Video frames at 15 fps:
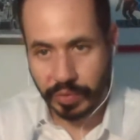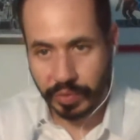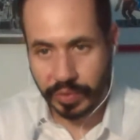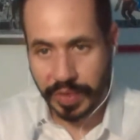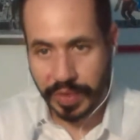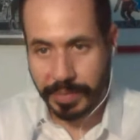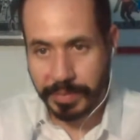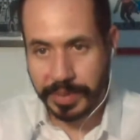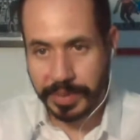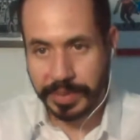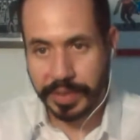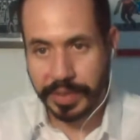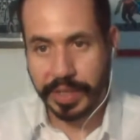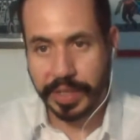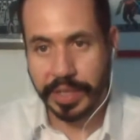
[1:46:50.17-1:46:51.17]
Professor
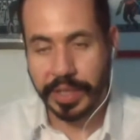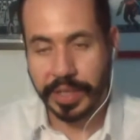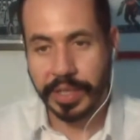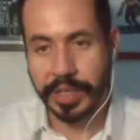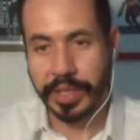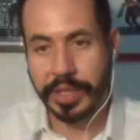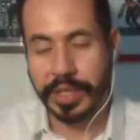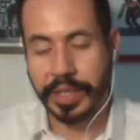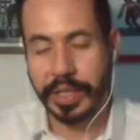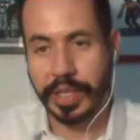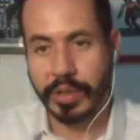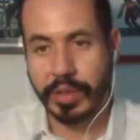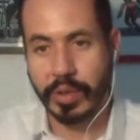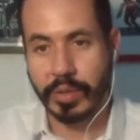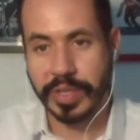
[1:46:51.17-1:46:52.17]
Simon
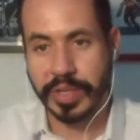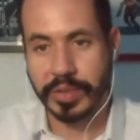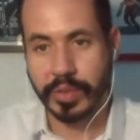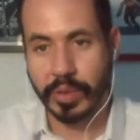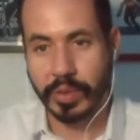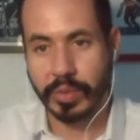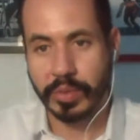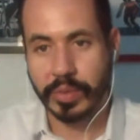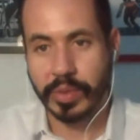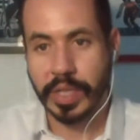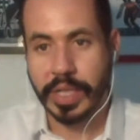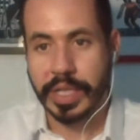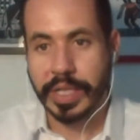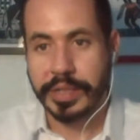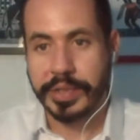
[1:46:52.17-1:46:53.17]
and goes as follows.